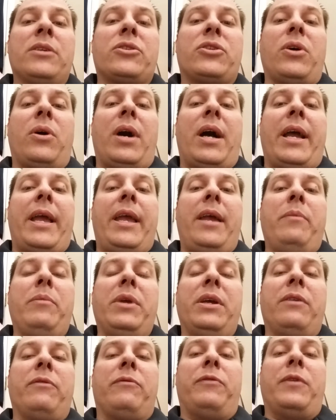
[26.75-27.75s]
So I
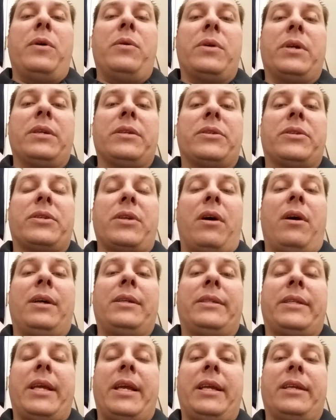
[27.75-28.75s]
am going to focus
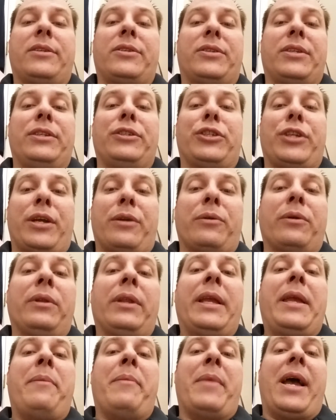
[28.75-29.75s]
on tanks that
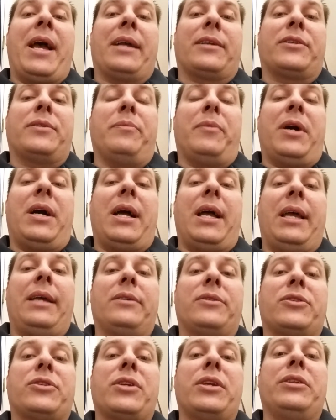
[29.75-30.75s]
generally
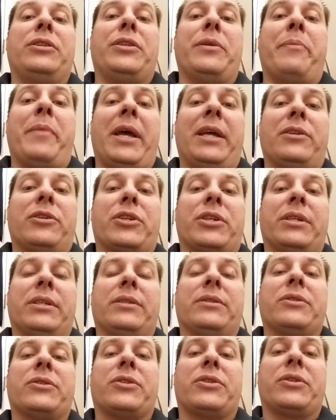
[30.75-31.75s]
maximize
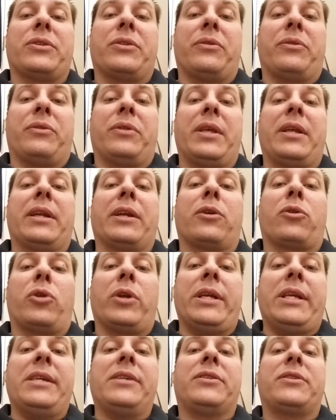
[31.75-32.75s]
dimensions that
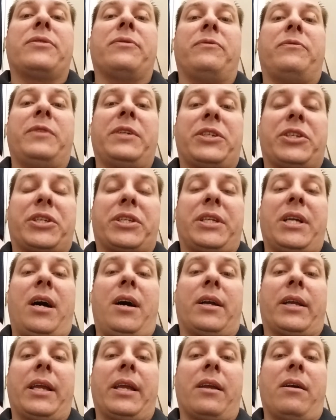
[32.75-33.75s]
increase fish
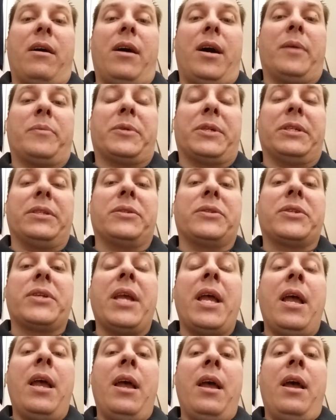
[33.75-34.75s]
stocking options.
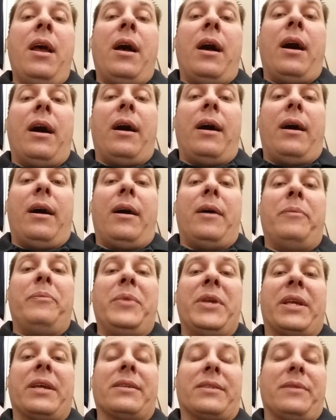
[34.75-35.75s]
Uh,
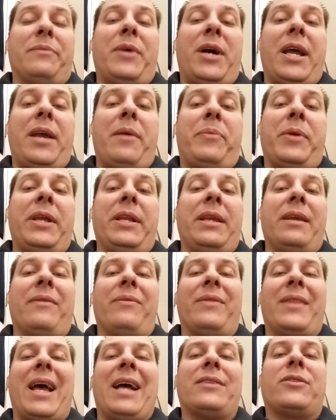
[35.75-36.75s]
because in my
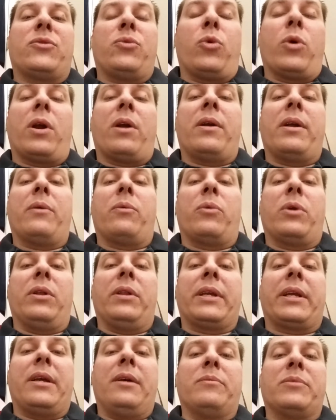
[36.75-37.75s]
opinion, that's where it
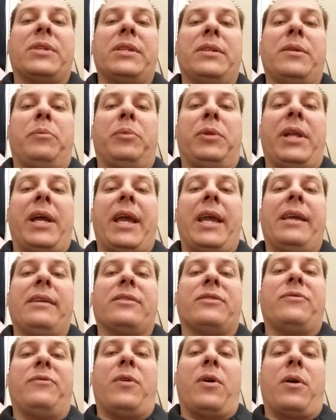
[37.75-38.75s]
really comes into play
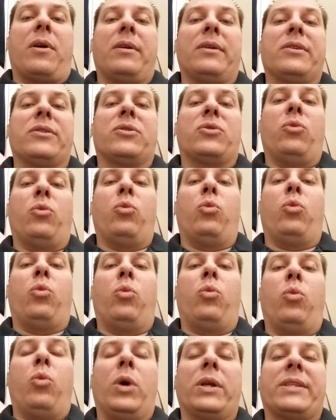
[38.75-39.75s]
as far as
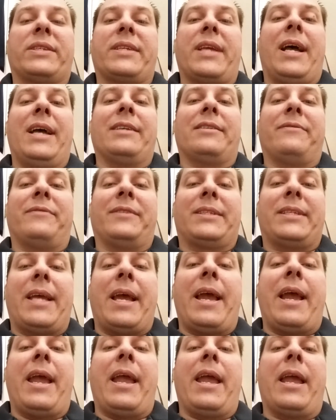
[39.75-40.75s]
what size of a
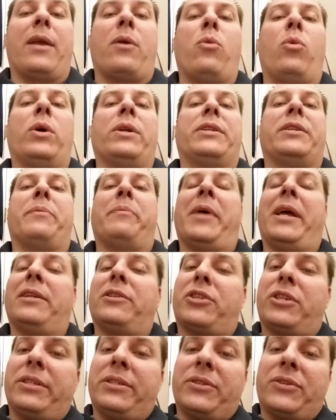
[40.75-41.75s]
tank, what
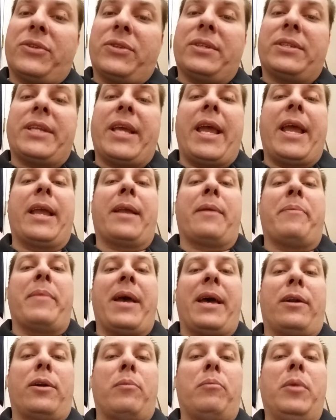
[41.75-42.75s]
dimensions of the tank
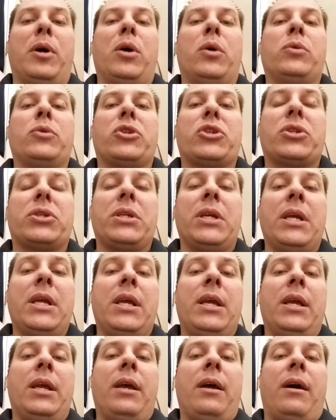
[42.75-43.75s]
matter most.
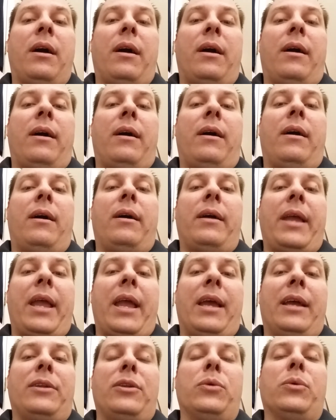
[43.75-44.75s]
Uh,
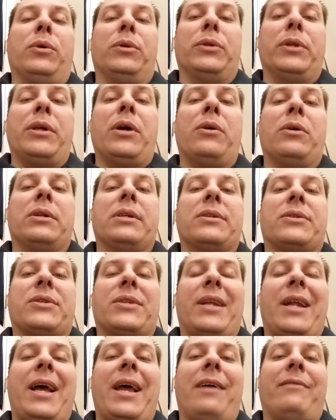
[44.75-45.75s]
and you will
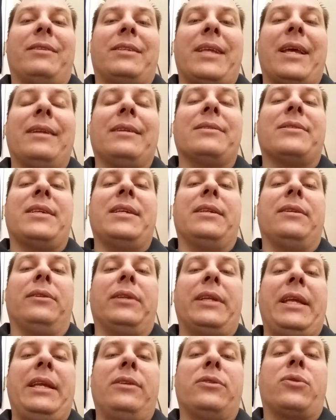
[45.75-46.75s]
notice that I have a tendency to
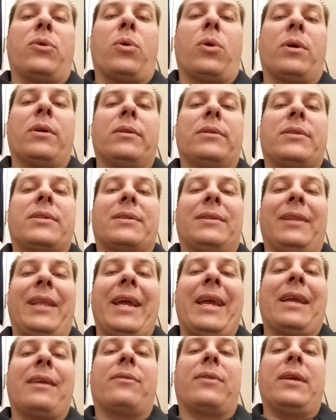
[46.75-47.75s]
lean towards
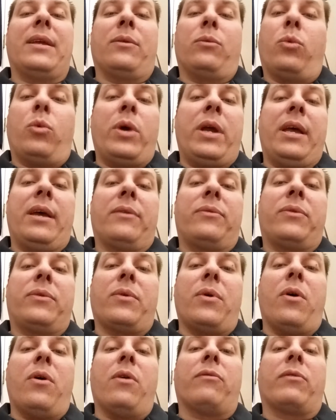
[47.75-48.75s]
length and
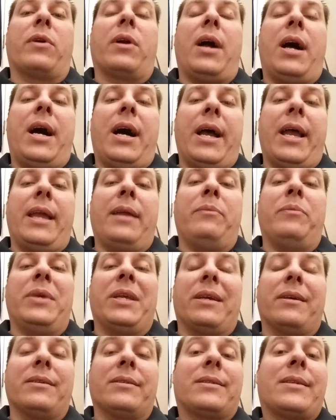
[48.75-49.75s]
width over height
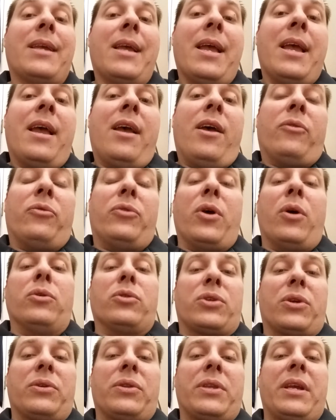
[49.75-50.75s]
because
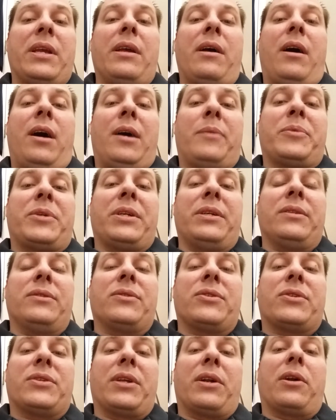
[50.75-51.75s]
those are the
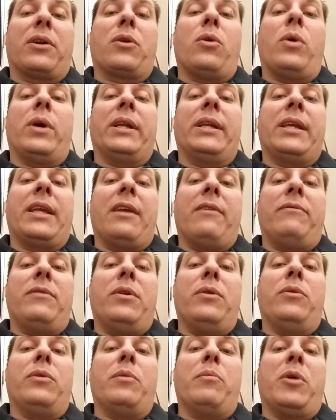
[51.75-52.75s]
options that are going to give
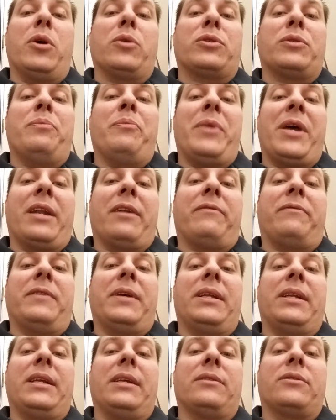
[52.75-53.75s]
you the most
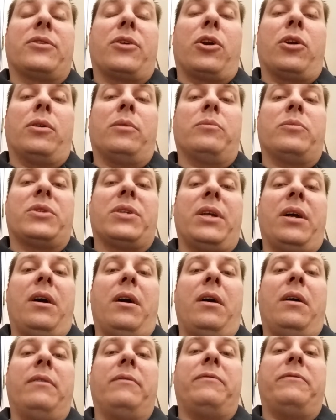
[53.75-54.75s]
benefit in terms
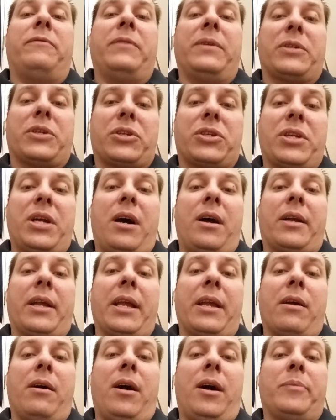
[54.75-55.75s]
of fish
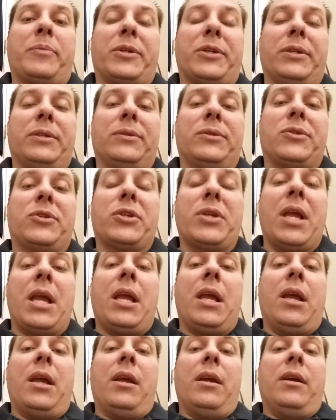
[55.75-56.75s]
stocking options.
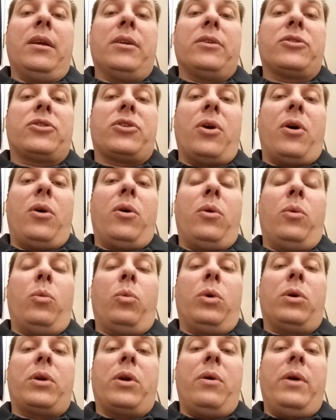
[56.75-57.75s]
So
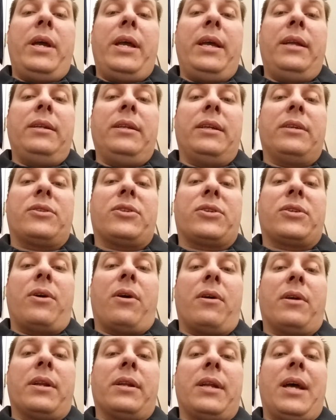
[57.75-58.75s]
we'll go ahead and get
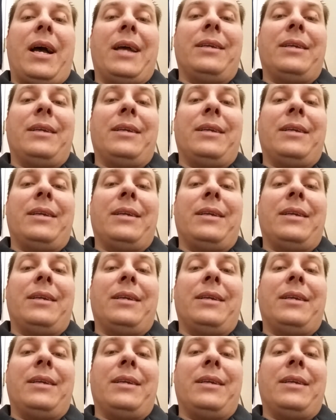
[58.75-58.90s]
started.